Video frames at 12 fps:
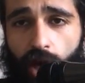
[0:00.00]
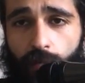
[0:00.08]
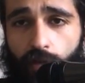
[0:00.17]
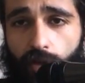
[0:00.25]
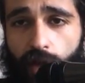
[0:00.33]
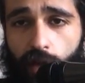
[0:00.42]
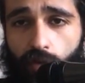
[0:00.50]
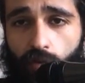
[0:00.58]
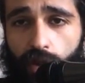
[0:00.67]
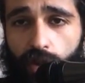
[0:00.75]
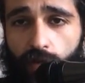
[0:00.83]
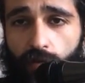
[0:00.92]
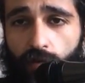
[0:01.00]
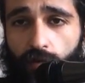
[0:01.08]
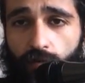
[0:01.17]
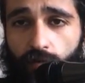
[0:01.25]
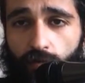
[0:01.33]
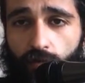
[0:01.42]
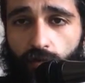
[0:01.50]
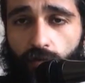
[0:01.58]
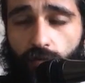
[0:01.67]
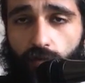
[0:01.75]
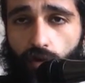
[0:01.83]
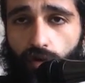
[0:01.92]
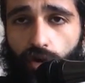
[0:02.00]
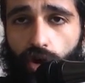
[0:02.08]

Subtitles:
up to that 24